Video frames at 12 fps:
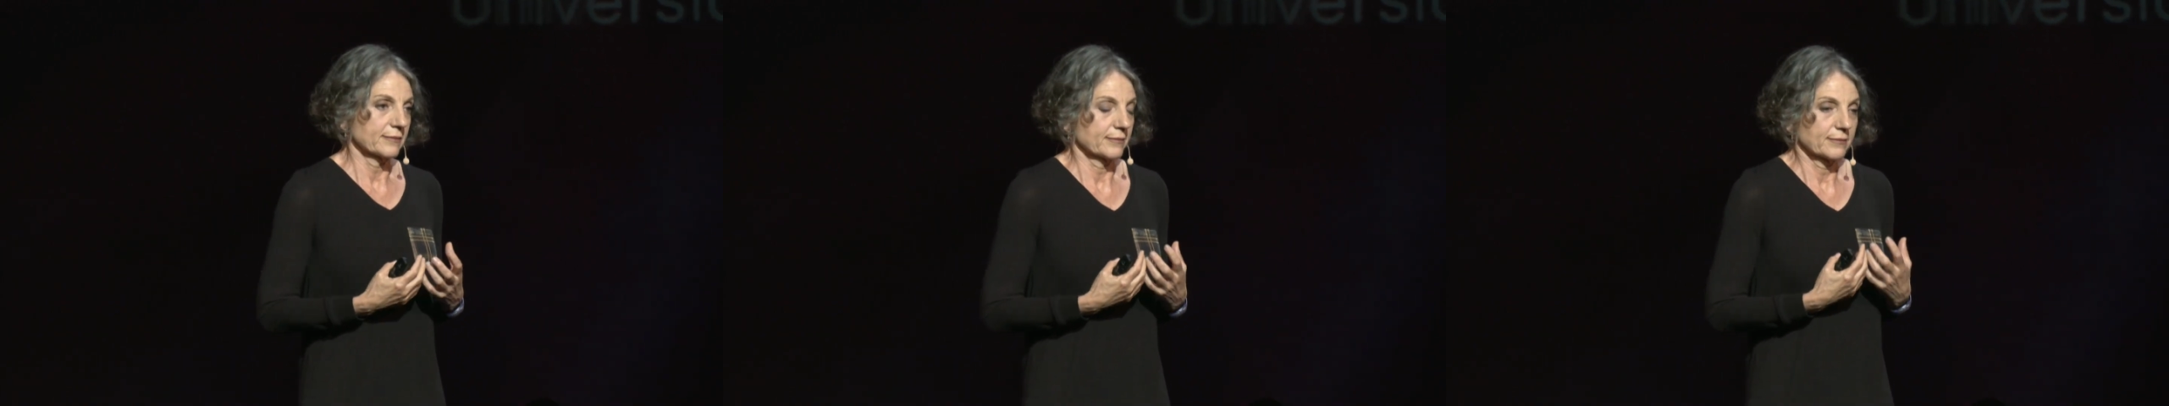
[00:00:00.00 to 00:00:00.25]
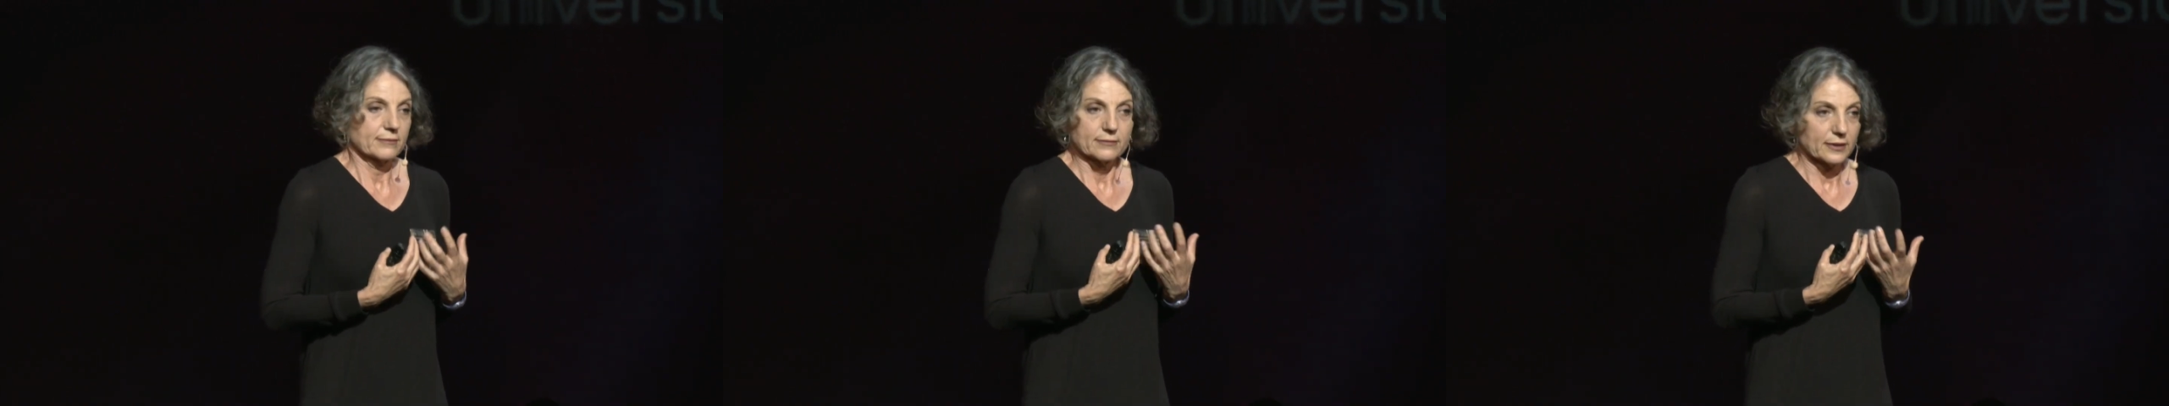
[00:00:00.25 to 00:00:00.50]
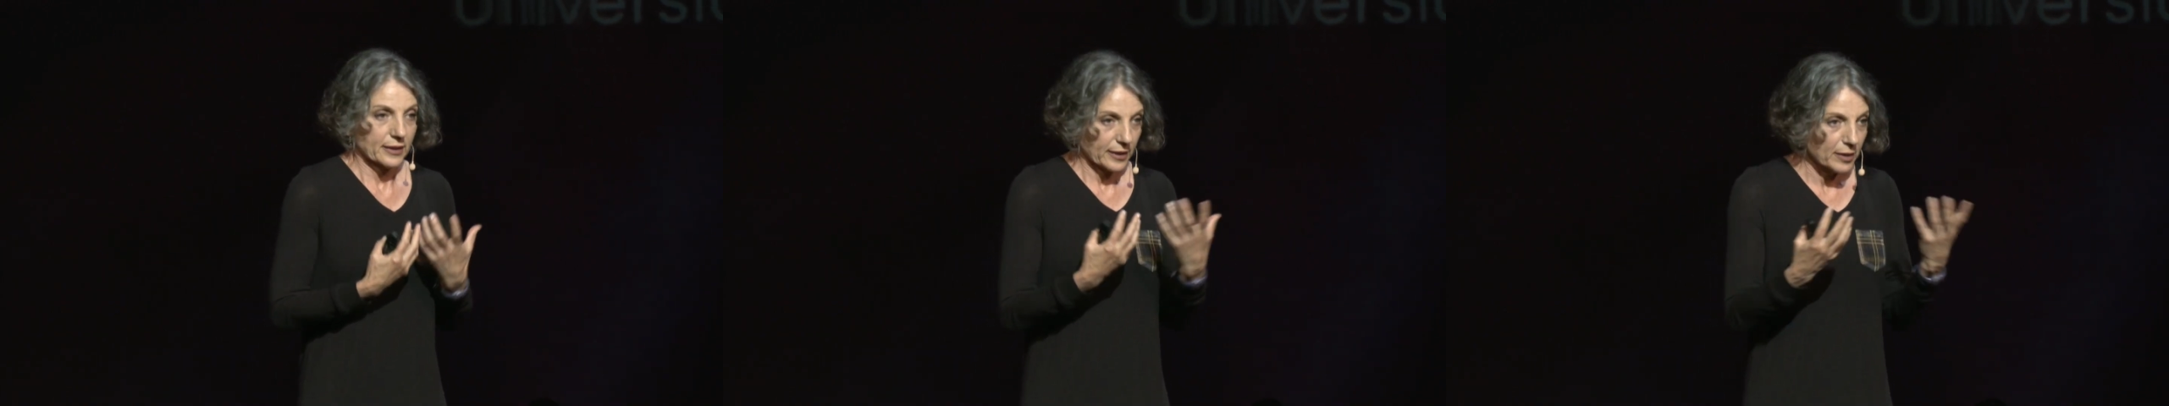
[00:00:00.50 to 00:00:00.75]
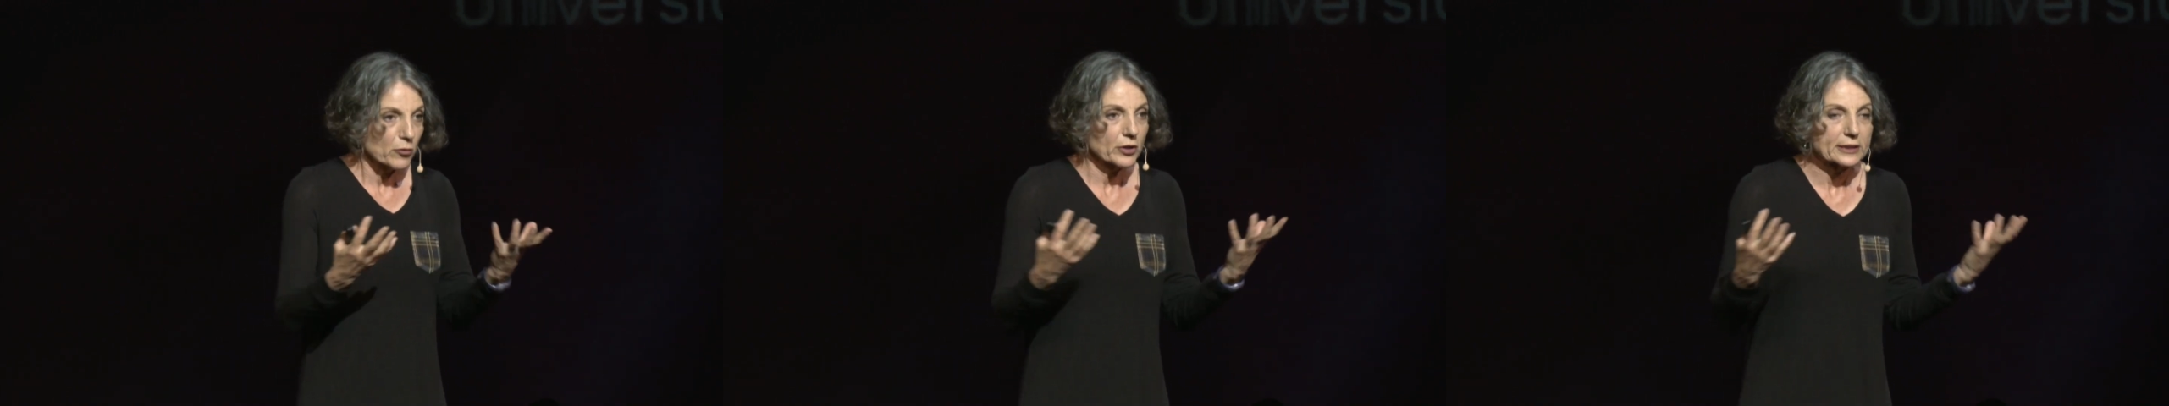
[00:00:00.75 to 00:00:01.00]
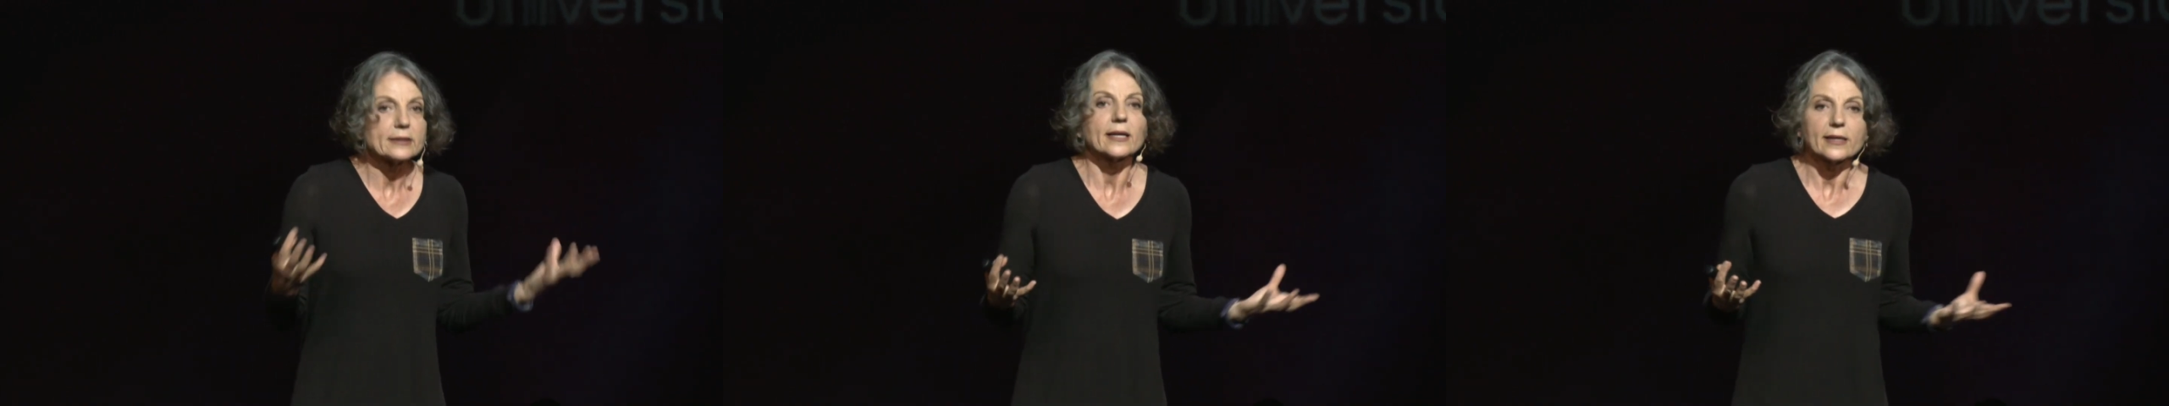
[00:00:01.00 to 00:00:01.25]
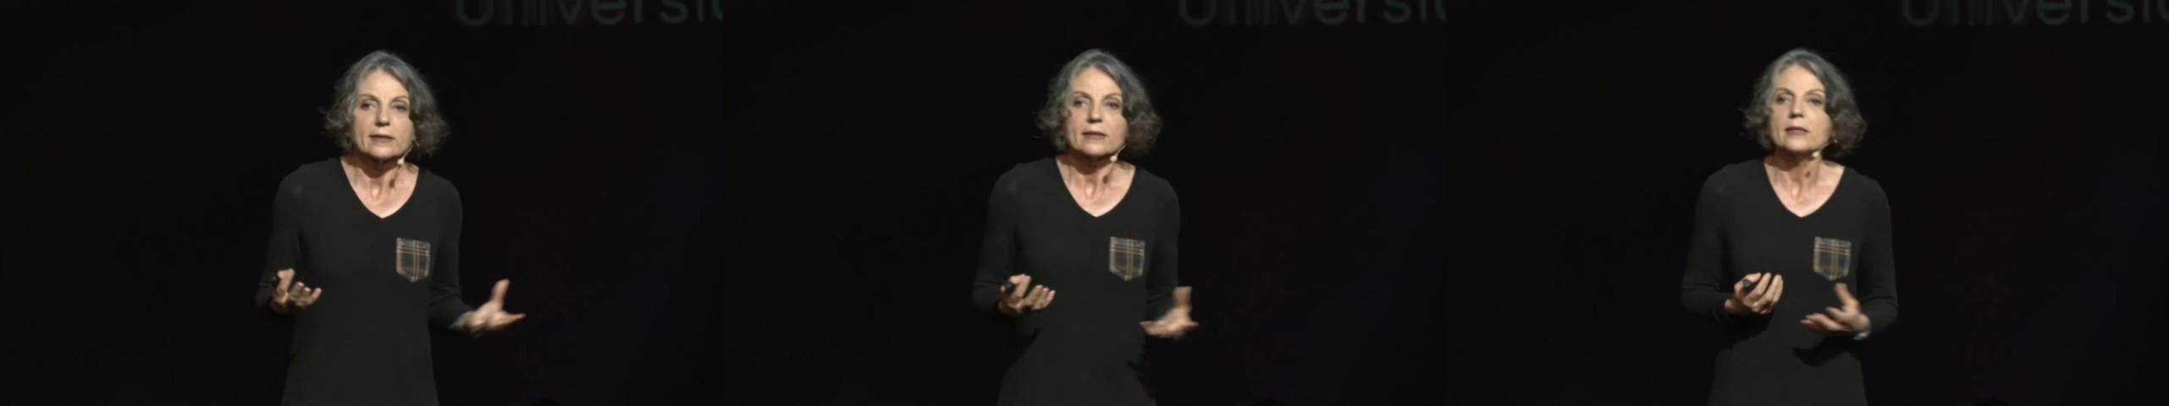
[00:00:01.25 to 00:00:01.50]
does value
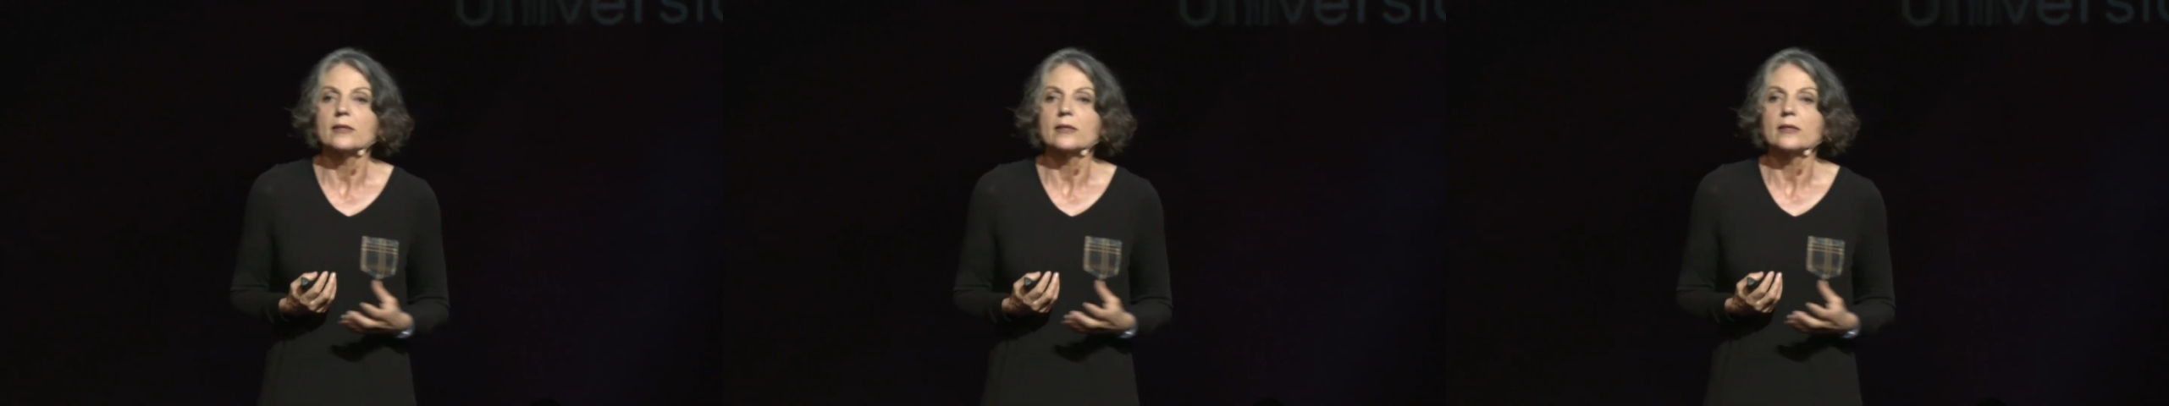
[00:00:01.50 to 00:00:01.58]
relational